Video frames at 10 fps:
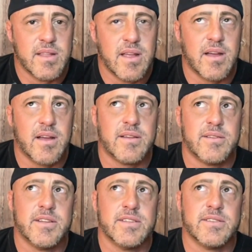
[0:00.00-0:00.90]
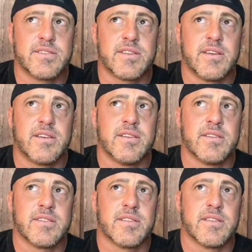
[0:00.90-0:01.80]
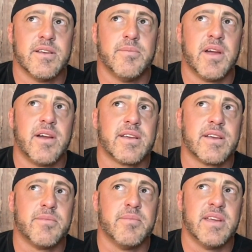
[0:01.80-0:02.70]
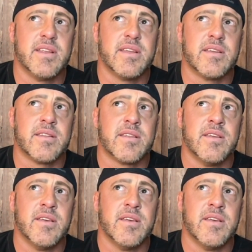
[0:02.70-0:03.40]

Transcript: uh, there's a American comedian.